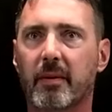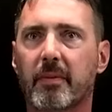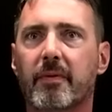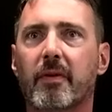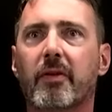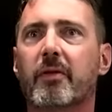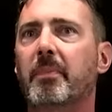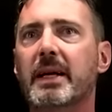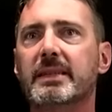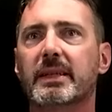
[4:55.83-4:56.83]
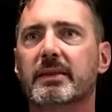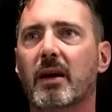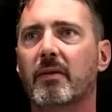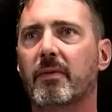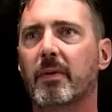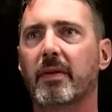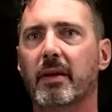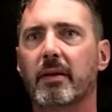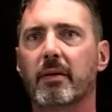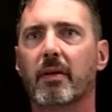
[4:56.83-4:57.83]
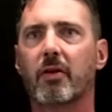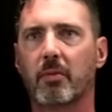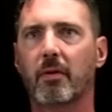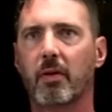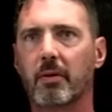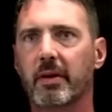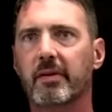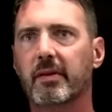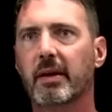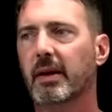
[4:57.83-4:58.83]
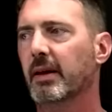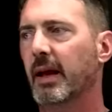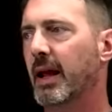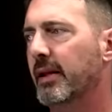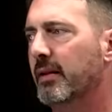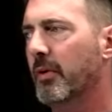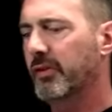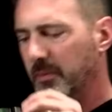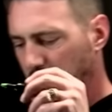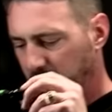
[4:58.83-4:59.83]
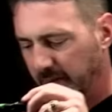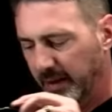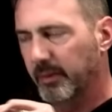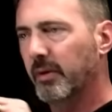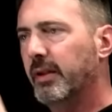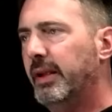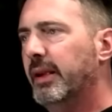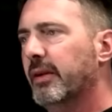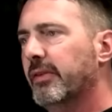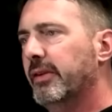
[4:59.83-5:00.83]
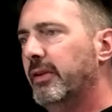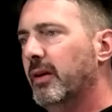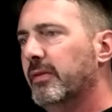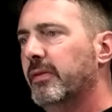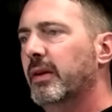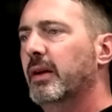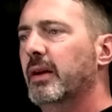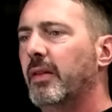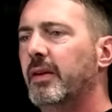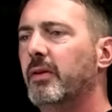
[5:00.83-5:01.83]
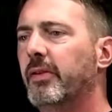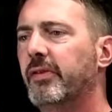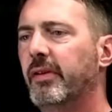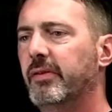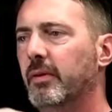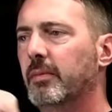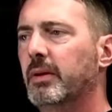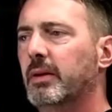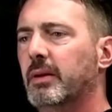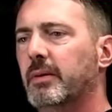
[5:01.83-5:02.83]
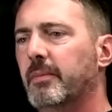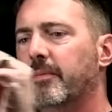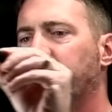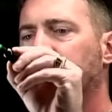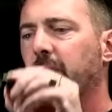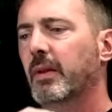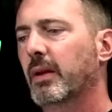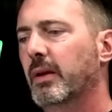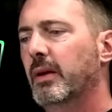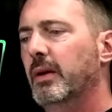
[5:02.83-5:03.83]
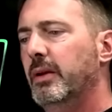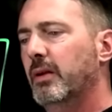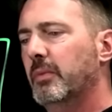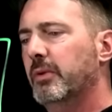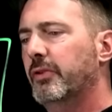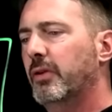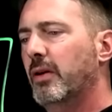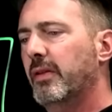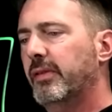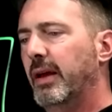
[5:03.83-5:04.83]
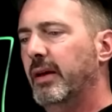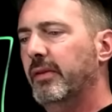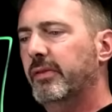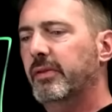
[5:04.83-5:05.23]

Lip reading: first basic stuff within thermofluids. And the most important thing really here is that you have a thing called a system. I'm going to draw this as